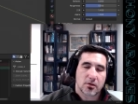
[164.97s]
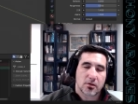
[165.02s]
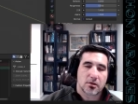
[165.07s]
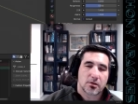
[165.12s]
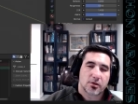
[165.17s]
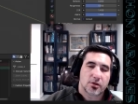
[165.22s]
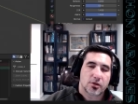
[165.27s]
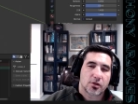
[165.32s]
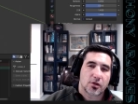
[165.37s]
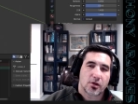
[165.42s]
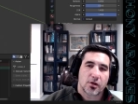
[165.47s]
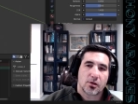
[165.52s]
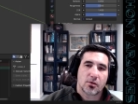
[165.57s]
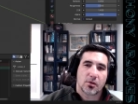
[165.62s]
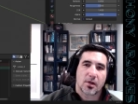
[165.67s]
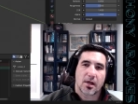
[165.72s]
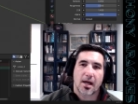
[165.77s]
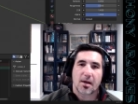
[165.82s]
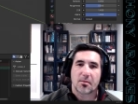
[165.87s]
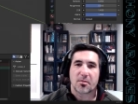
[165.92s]
show you
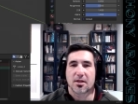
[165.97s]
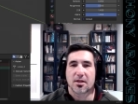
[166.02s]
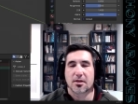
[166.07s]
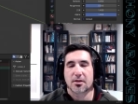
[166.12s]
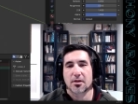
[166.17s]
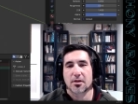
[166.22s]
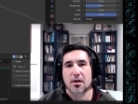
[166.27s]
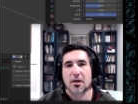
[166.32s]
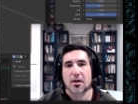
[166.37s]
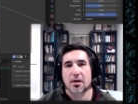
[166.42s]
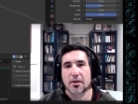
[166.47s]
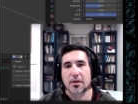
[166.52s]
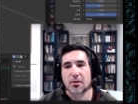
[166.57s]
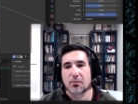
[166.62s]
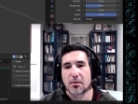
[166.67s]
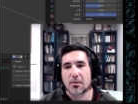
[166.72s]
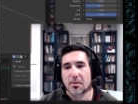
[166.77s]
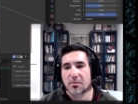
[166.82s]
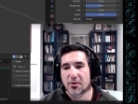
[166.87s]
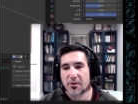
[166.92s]
what happens on the
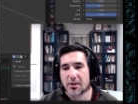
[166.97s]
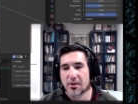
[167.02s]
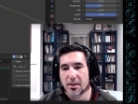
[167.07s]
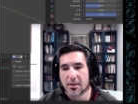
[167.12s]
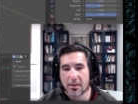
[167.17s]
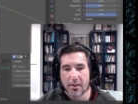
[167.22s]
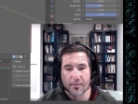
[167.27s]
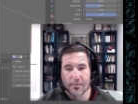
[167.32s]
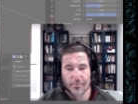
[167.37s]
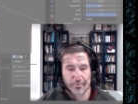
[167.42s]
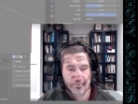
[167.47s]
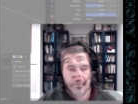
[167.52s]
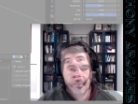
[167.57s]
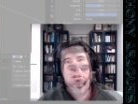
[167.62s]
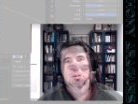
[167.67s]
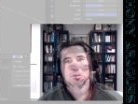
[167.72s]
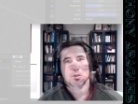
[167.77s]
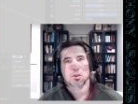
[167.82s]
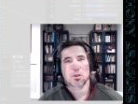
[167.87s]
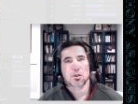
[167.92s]
Web three D side.
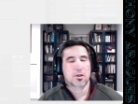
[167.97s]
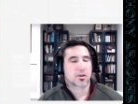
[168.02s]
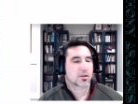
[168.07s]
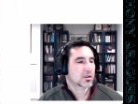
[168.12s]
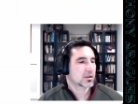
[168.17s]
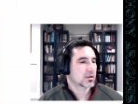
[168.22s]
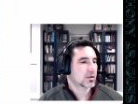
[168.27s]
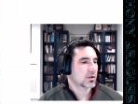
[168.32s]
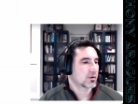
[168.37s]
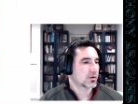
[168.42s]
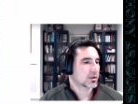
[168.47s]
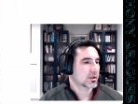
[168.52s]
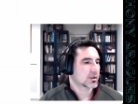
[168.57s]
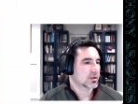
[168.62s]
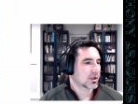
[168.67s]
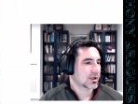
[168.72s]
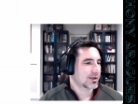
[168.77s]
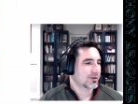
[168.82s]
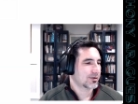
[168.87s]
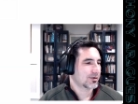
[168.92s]
So here you can notice
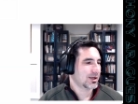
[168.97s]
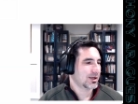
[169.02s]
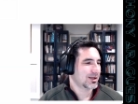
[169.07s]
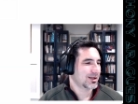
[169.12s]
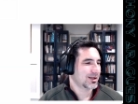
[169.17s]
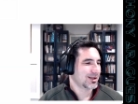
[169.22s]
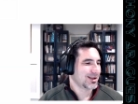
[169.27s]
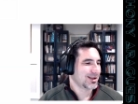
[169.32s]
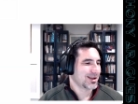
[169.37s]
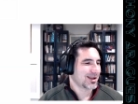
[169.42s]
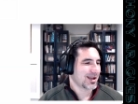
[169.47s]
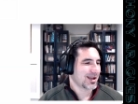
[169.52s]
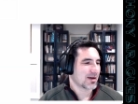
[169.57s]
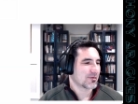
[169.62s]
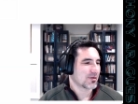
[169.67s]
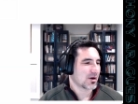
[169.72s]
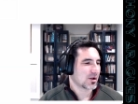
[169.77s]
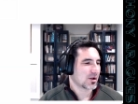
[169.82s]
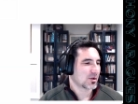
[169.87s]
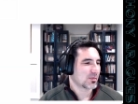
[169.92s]
I have
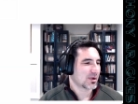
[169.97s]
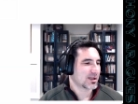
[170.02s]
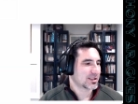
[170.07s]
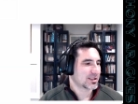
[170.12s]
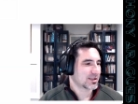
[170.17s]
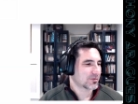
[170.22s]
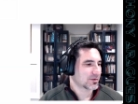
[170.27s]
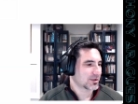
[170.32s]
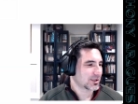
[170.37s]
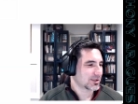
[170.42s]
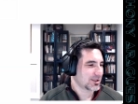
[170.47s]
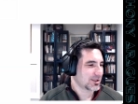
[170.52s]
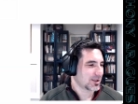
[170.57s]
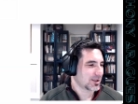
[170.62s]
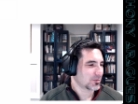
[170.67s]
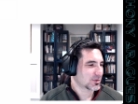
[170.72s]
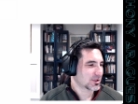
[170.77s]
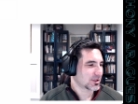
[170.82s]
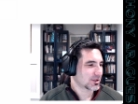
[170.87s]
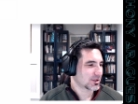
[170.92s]
all my different
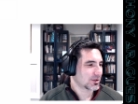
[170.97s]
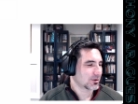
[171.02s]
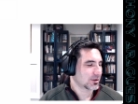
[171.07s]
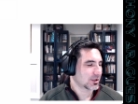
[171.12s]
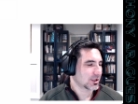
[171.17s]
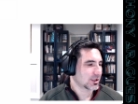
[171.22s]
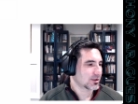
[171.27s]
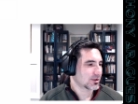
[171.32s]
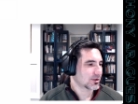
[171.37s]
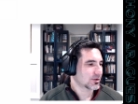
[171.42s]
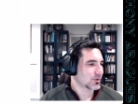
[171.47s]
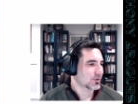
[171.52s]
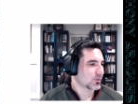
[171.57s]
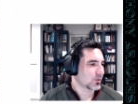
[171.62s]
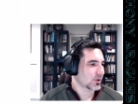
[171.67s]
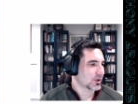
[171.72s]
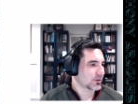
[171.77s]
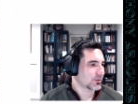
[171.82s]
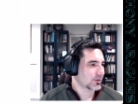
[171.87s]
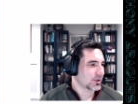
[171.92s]
attempts at doing this. This is
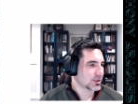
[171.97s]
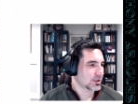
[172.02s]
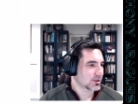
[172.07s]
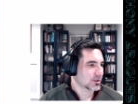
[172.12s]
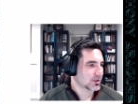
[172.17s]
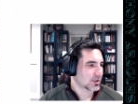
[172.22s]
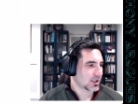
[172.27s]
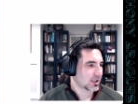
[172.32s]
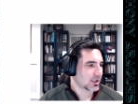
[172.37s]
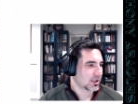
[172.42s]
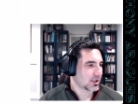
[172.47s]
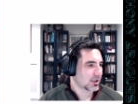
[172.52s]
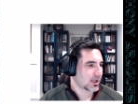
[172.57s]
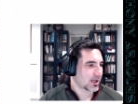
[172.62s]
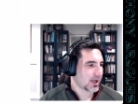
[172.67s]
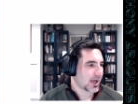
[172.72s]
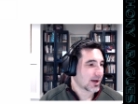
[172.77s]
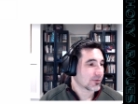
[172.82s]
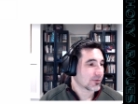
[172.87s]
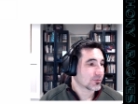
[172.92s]
one of the reasons I
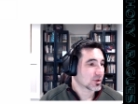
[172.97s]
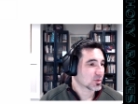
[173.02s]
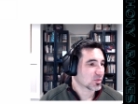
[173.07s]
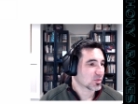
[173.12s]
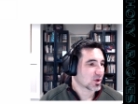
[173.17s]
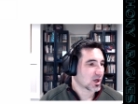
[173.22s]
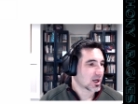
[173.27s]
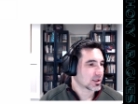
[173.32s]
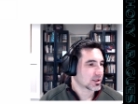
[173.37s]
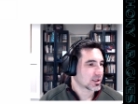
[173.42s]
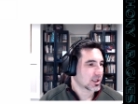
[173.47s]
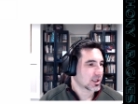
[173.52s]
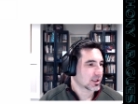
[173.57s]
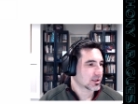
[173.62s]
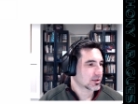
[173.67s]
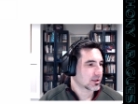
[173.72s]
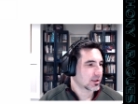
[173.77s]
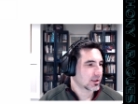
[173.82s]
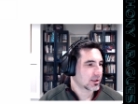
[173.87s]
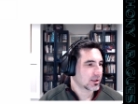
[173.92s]
have this
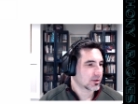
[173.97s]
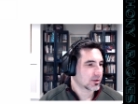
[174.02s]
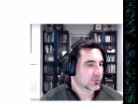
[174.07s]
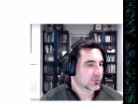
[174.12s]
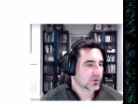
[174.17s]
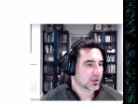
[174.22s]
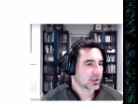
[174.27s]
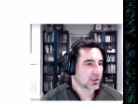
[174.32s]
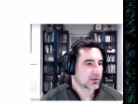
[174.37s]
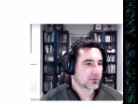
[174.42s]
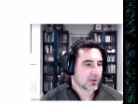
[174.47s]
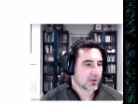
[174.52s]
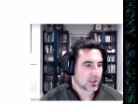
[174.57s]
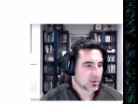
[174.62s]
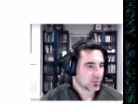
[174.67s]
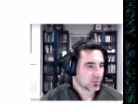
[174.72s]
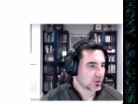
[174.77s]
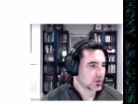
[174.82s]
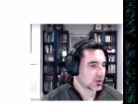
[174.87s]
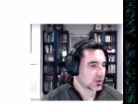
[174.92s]
project, and it is freely
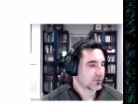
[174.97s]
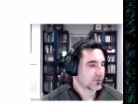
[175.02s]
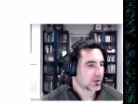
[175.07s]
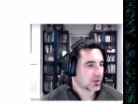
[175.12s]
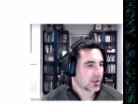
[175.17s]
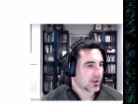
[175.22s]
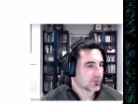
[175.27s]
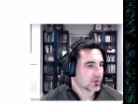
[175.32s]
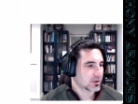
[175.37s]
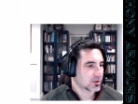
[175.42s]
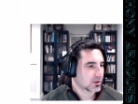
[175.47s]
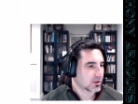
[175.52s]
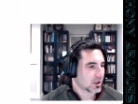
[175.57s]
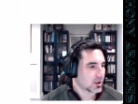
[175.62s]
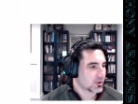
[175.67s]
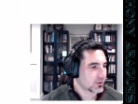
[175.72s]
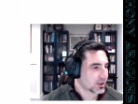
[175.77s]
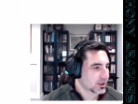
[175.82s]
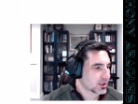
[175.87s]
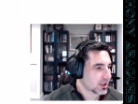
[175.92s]
available if you haven't
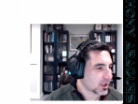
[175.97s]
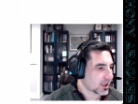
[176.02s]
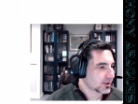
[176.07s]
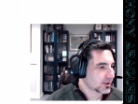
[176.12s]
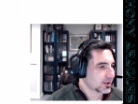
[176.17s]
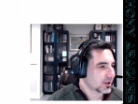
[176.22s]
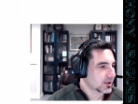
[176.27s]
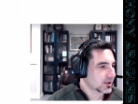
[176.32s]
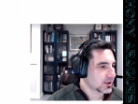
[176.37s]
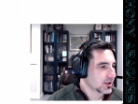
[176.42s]
already gotten it.